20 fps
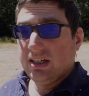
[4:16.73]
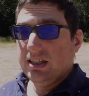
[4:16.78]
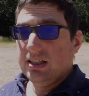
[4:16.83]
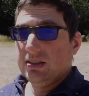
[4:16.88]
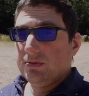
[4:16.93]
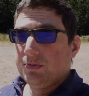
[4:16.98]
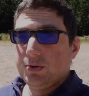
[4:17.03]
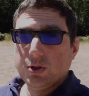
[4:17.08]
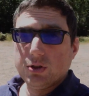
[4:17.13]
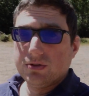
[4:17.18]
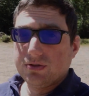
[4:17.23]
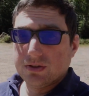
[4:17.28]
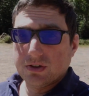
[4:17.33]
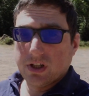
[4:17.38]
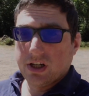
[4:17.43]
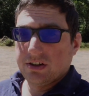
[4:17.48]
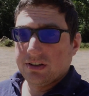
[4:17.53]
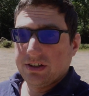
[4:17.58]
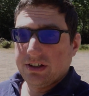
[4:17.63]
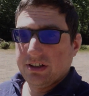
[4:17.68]
is beautiful
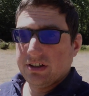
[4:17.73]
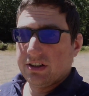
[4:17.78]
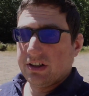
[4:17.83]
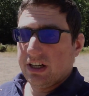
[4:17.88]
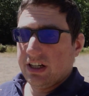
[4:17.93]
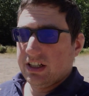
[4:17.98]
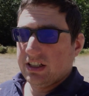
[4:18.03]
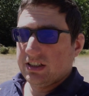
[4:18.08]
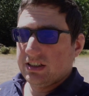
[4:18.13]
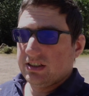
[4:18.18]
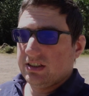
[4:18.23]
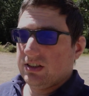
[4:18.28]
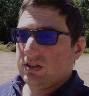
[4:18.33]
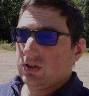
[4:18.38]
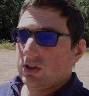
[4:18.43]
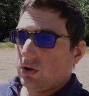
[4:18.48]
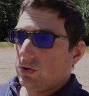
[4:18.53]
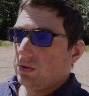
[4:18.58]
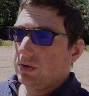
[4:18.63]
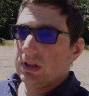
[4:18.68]
out here, and
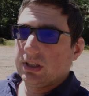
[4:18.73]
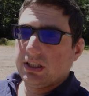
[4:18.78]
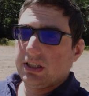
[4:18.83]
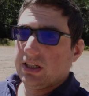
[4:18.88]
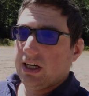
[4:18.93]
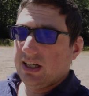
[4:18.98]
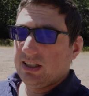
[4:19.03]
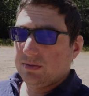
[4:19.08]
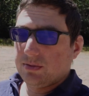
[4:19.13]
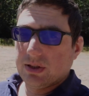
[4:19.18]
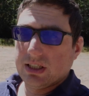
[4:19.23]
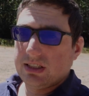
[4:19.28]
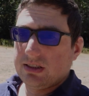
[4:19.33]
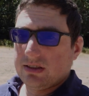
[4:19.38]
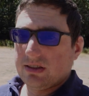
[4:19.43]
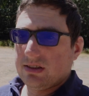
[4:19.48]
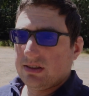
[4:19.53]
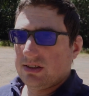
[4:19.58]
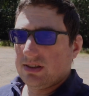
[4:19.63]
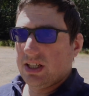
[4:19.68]
it's a really nice
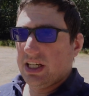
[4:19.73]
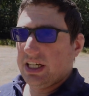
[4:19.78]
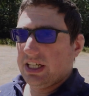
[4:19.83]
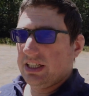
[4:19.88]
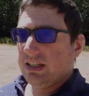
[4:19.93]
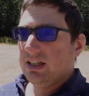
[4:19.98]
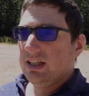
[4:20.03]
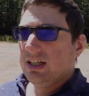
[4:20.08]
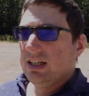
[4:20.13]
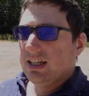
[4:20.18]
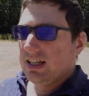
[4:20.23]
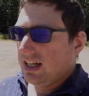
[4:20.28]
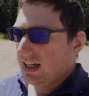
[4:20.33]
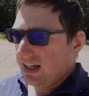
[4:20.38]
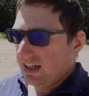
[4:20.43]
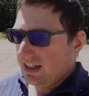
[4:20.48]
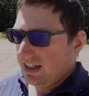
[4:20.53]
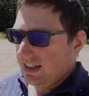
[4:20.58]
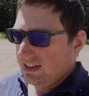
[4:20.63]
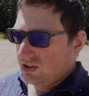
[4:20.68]
place to stay.
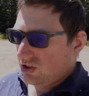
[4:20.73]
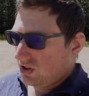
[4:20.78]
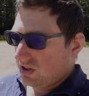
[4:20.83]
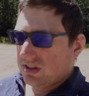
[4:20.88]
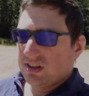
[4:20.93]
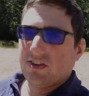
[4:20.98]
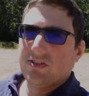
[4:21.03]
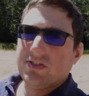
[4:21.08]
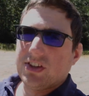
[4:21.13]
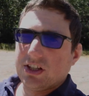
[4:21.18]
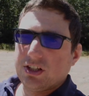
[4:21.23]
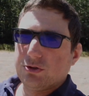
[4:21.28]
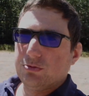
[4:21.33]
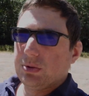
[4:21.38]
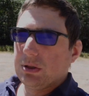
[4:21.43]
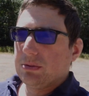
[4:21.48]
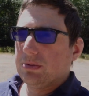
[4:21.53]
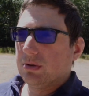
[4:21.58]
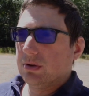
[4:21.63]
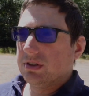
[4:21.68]
It's just some of the other
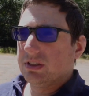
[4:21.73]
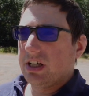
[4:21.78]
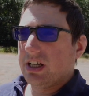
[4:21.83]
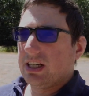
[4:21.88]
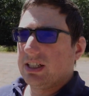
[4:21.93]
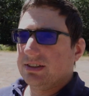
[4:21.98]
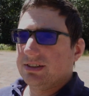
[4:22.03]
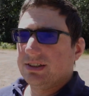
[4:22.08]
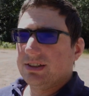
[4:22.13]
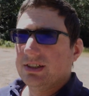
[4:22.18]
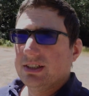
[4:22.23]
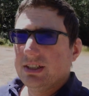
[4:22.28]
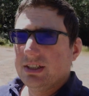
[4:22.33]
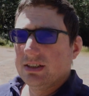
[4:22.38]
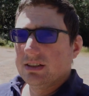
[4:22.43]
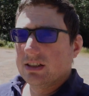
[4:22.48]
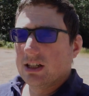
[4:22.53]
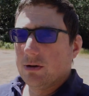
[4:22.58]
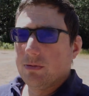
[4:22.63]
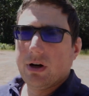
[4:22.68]
people that
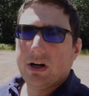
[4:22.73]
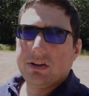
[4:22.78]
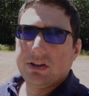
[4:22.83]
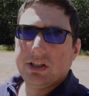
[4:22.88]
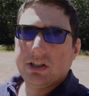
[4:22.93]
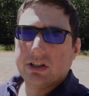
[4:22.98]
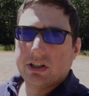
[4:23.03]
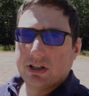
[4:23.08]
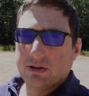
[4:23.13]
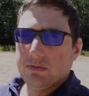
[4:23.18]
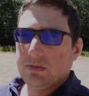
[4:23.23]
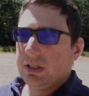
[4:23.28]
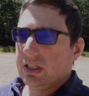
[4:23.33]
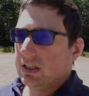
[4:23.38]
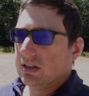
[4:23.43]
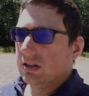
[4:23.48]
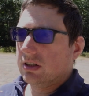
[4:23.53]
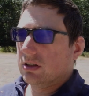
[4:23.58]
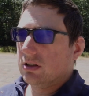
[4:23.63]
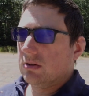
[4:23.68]
come out here can be
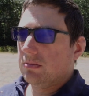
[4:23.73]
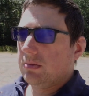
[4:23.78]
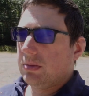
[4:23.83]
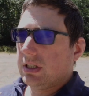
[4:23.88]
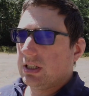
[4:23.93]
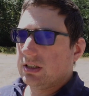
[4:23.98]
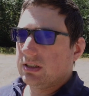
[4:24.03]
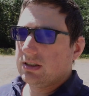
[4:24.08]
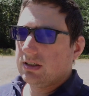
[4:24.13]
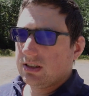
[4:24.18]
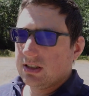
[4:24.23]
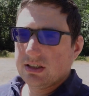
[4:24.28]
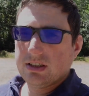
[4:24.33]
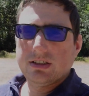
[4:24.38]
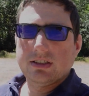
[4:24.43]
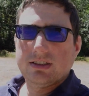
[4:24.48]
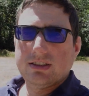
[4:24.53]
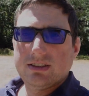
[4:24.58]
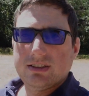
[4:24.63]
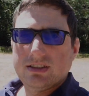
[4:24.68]
a little bit
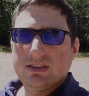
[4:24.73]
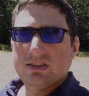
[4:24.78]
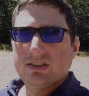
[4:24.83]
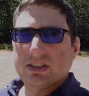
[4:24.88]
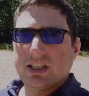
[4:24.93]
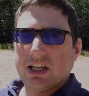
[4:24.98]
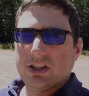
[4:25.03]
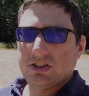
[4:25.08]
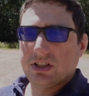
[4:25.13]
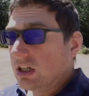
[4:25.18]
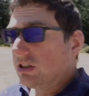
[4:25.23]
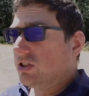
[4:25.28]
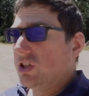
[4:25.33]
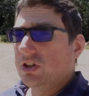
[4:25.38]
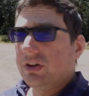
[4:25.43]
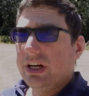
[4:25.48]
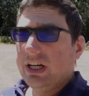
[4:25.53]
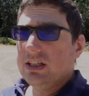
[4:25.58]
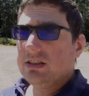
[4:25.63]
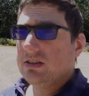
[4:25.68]
sketchy. On the
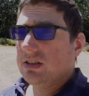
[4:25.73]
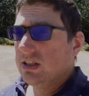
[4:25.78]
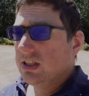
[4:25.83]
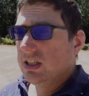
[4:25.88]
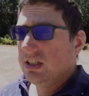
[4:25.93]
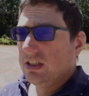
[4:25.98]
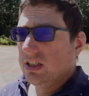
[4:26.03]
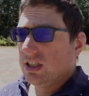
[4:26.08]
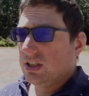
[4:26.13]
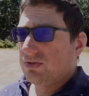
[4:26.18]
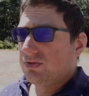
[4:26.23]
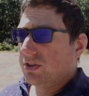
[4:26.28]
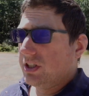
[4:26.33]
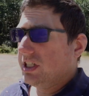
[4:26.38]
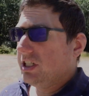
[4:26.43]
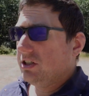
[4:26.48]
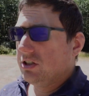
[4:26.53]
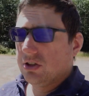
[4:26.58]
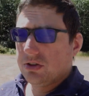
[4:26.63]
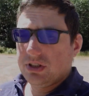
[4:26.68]
other hand, it's
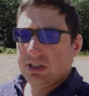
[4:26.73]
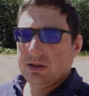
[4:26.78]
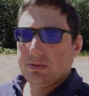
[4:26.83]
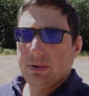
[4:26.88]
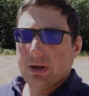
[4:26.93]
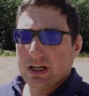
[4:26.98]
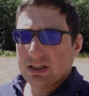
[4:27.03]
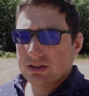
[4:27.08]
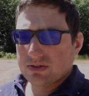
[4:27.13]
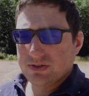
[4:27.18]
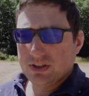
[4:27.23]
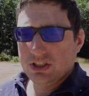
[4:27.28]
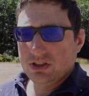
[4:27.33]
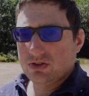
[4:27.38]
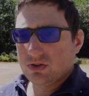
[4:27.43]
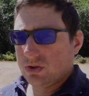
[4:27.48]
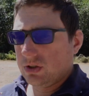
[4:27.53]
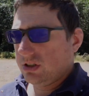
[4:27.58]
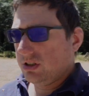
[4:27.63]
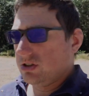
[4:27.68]
free. You don't need a pass of any
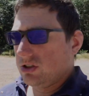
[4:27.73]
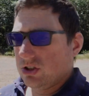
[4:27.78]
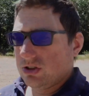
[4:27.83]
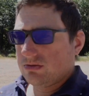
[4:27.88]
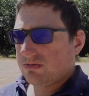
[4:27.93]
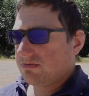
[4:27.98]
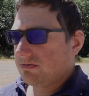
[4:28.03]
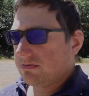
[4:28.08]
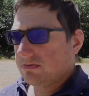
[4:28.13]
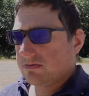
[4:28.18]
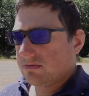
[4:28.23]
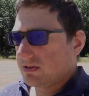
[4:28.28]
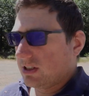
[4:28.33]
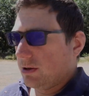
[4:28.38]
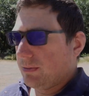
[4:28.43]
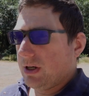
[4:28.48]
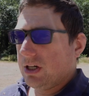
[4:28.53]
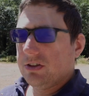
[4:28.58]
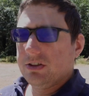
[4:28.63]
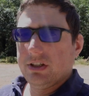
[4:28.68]
sort. Just
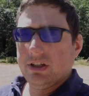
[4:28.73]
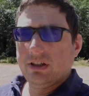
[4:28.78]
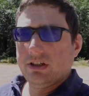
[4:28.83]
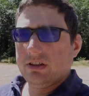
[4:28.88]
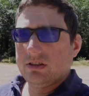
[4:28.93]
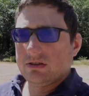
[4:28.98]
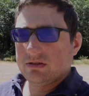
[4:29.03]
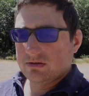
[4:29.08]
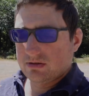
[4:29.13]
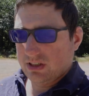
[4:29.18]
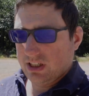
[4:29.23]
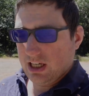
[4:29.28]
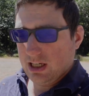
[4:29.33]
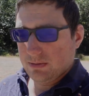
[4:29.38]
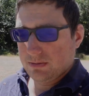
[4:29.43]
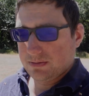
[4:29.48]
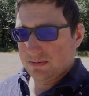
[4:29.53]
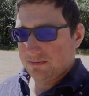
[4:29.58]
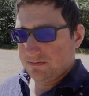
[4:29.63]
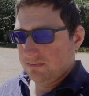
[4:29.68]
come out here and
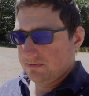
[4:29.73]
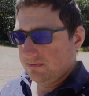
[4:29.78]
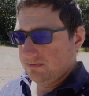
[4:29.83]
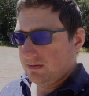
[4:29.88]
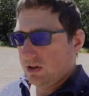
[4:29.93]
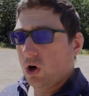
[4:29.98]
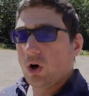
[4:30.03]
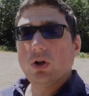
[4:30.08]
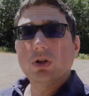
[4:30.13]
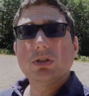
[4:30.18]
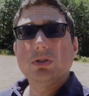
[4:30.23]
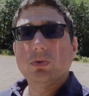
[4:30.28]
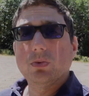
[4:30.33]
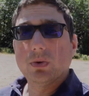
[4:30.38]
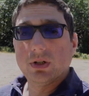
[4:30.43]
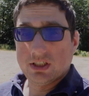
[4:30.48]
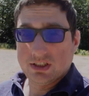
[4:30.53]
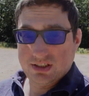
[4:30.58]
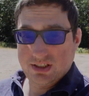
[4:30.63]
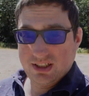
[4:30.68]
camp all you
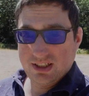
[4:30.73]
want.